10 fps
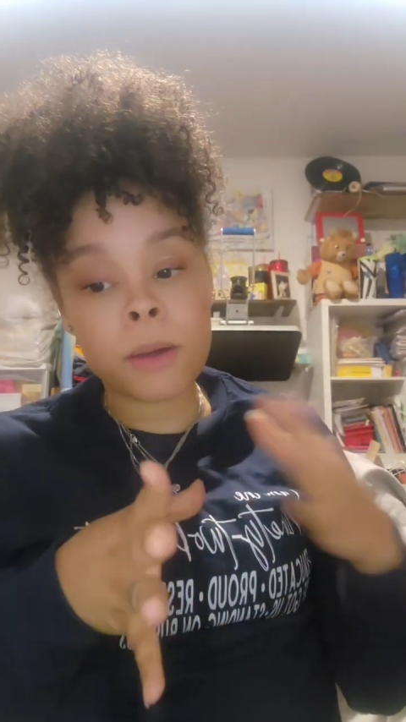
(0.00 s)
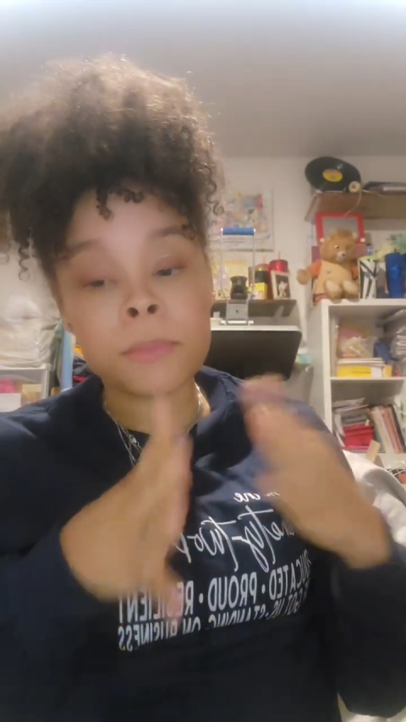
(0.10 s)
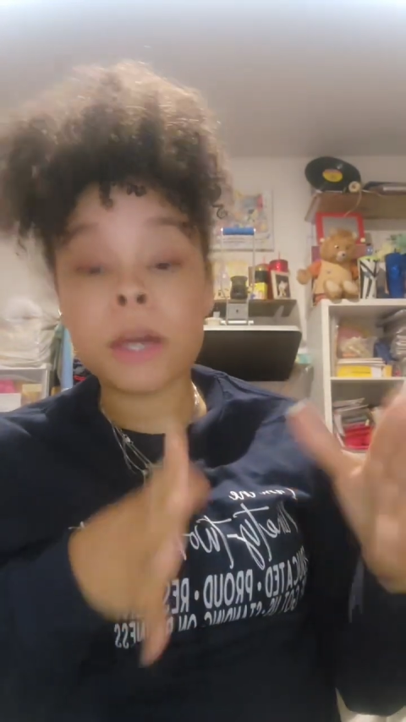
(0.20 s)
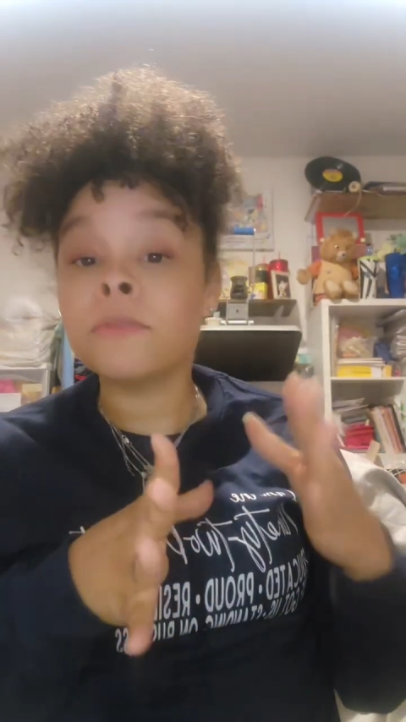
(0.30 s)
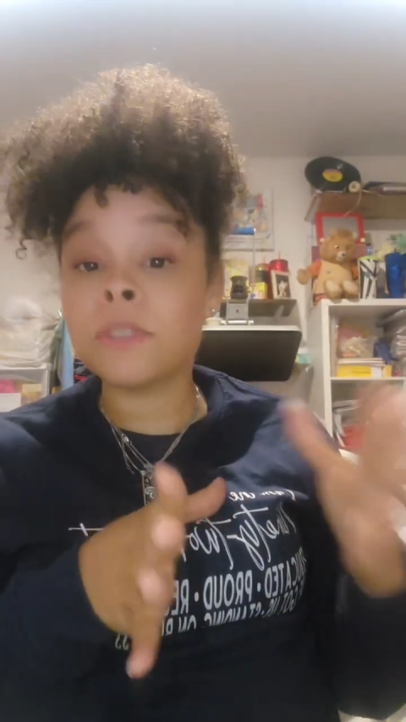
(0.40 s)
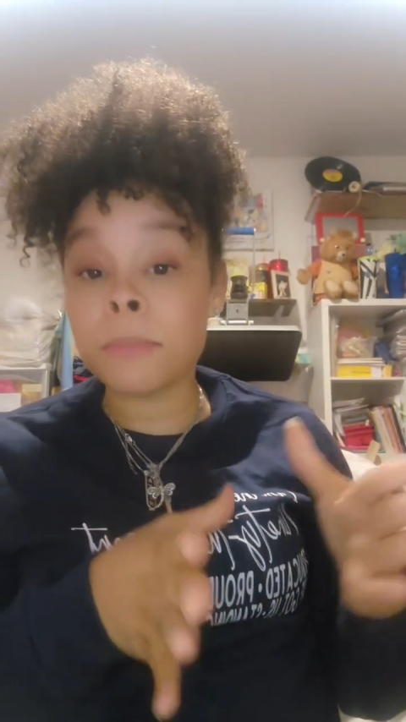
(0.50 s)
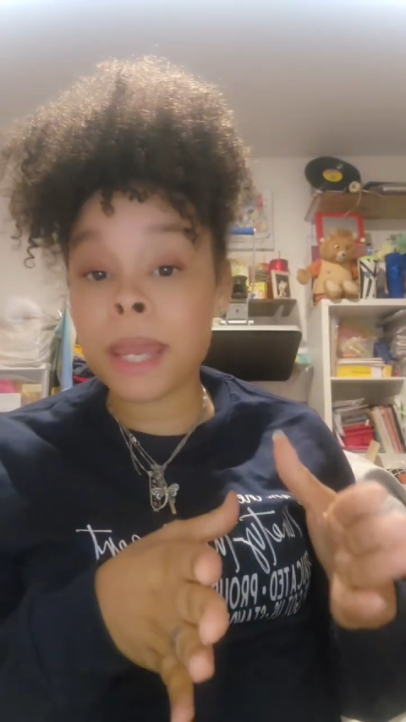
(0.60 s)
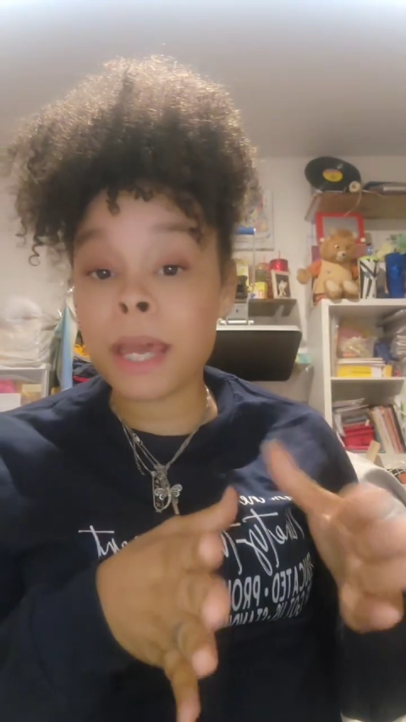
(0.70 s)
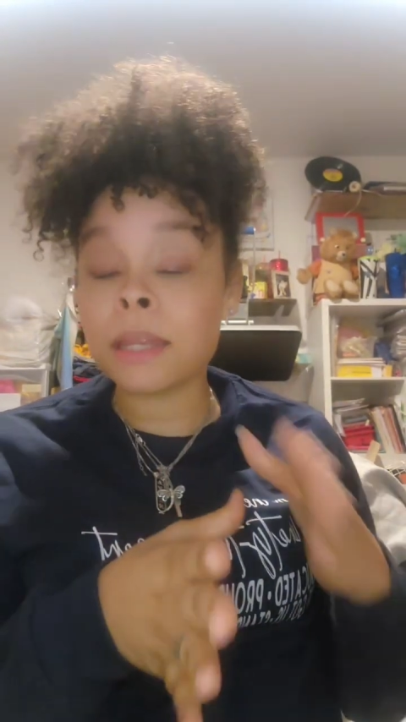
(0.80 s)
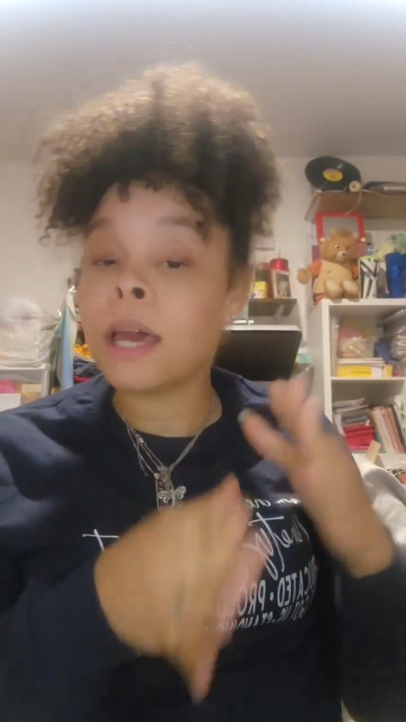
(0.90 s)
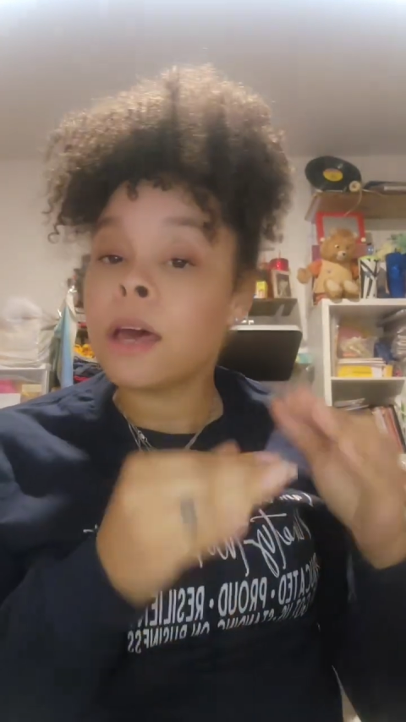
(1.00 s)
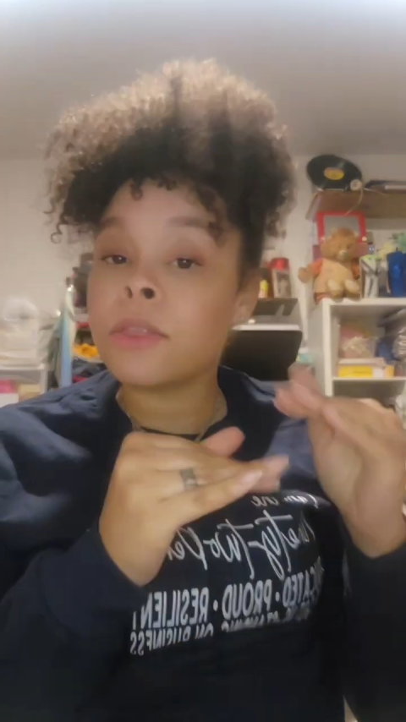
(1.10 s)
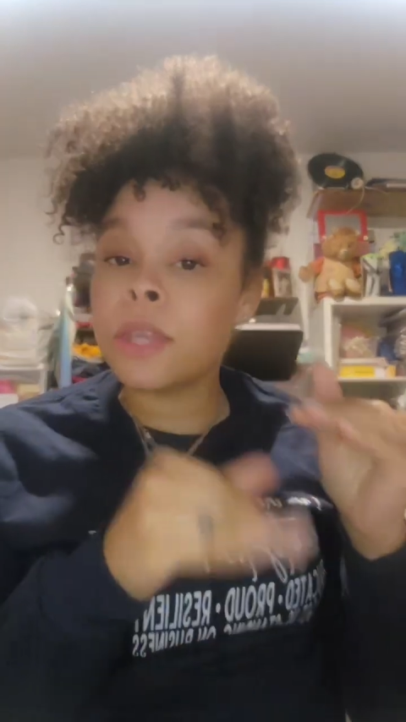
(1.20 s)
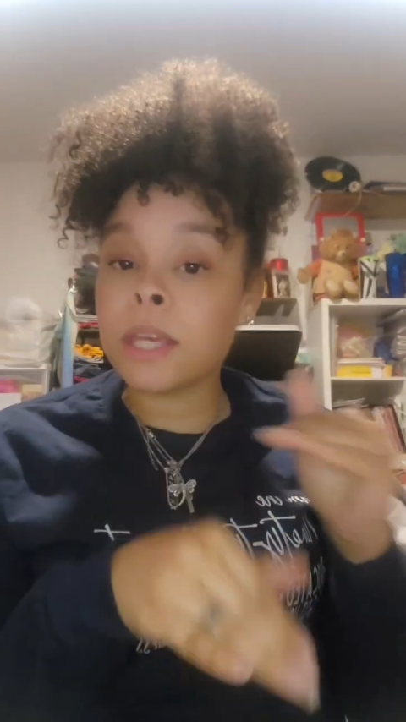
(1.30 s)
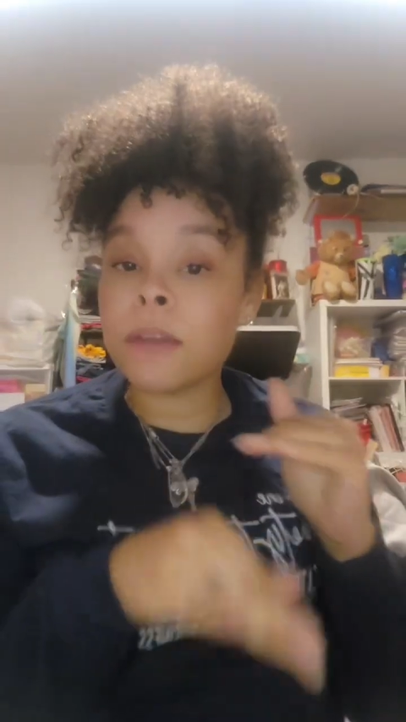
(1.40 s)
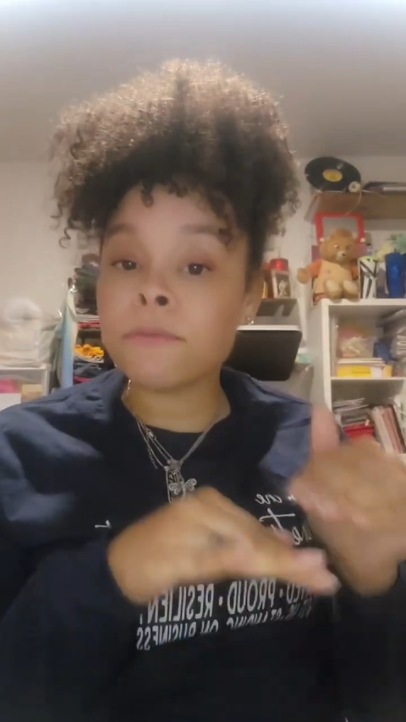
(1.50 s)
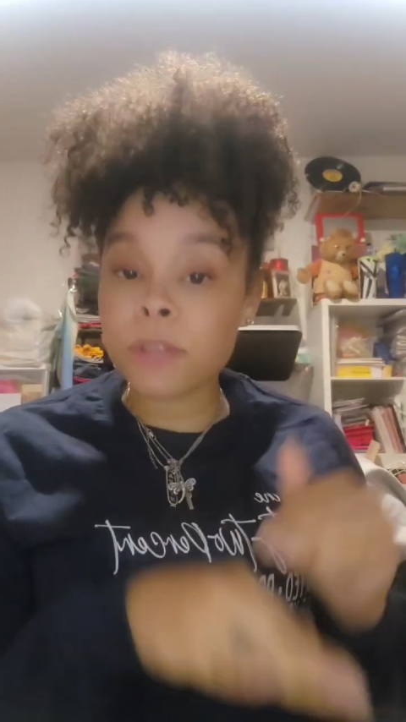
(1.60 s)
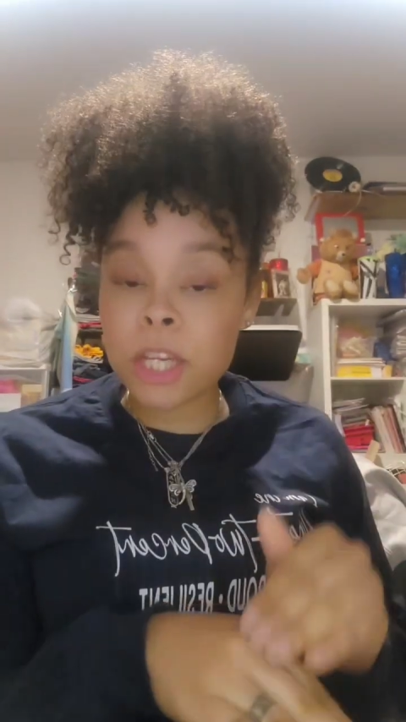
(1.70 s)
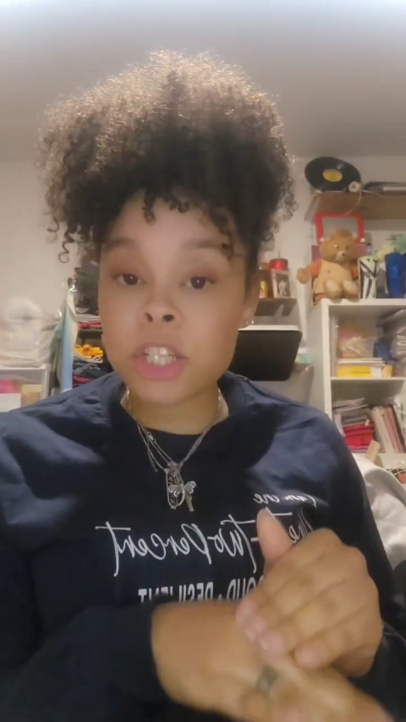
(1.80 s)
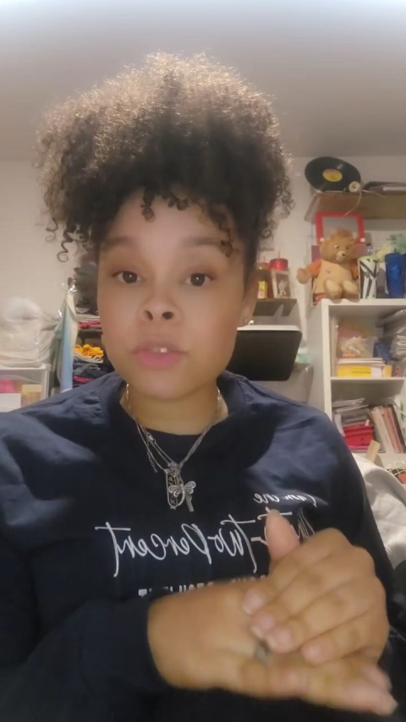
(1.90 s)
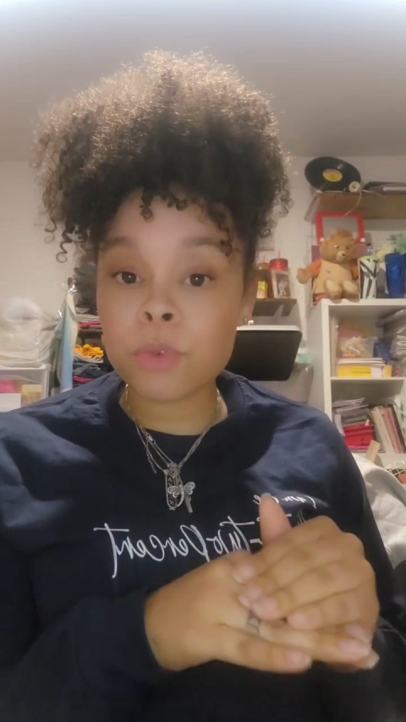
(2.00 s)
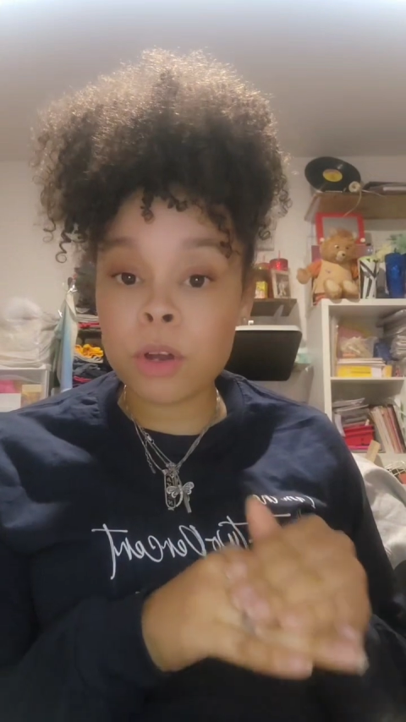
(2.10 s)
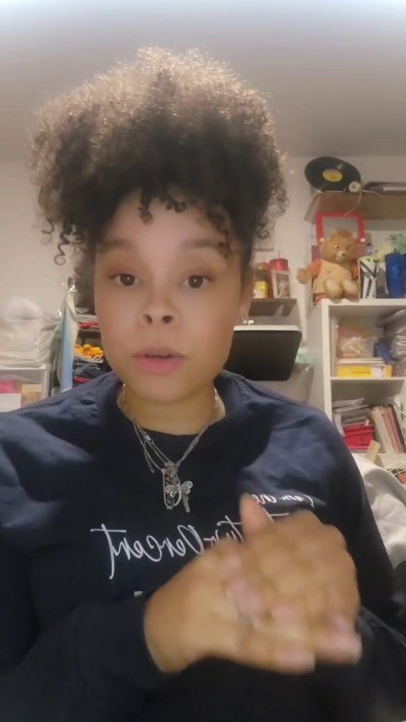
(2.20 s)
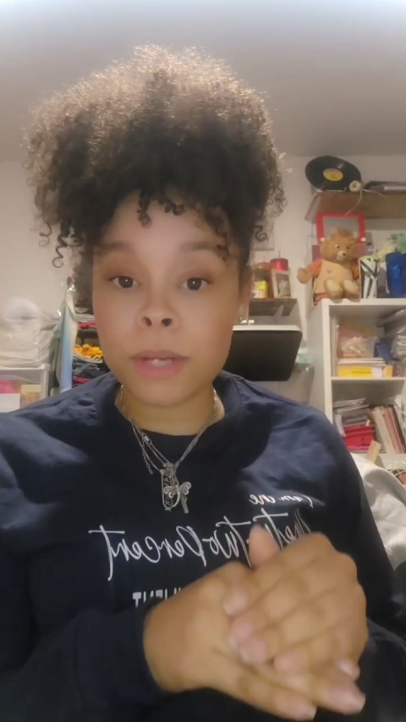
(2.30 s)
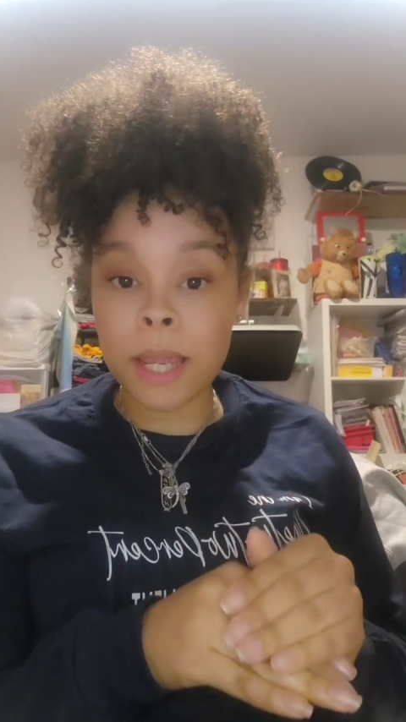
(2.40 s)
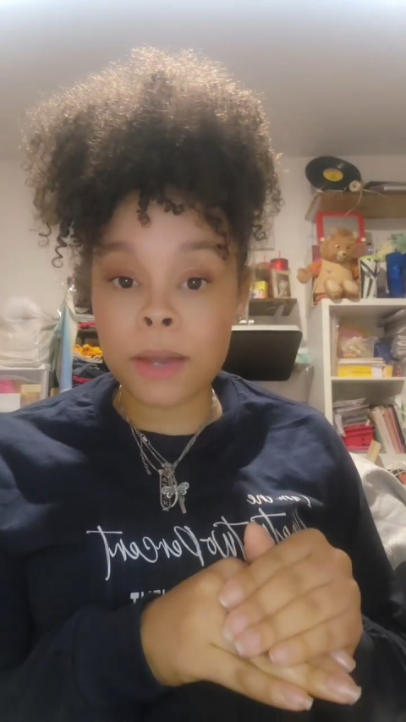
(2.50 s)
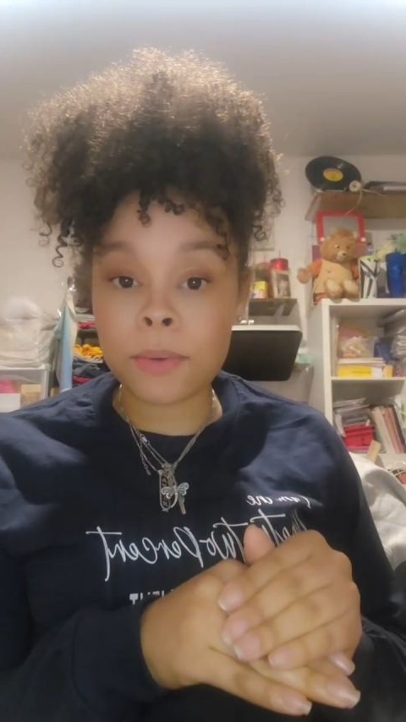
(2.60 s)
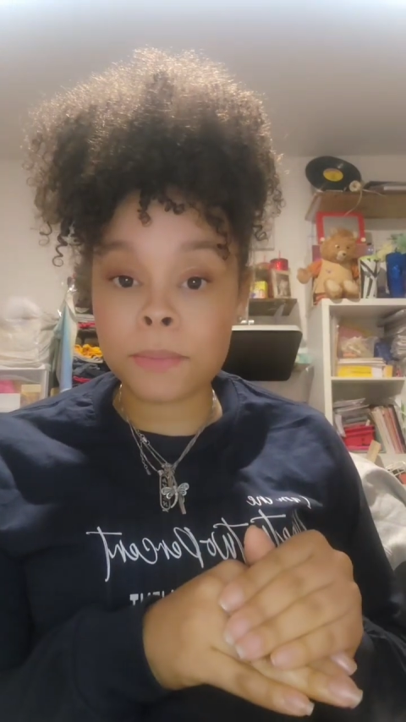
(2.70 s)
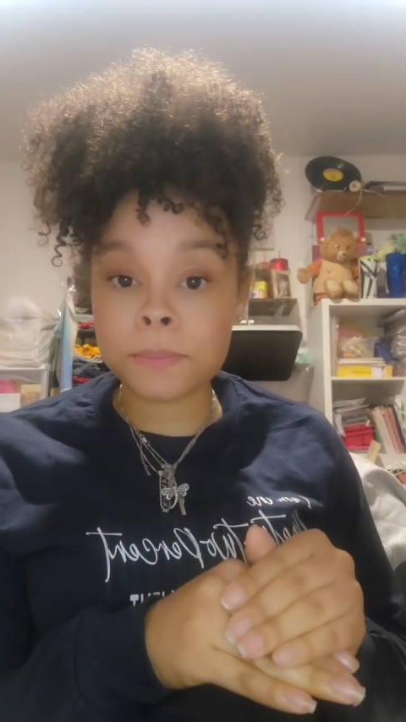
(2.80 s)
of demand, the inflation will go down.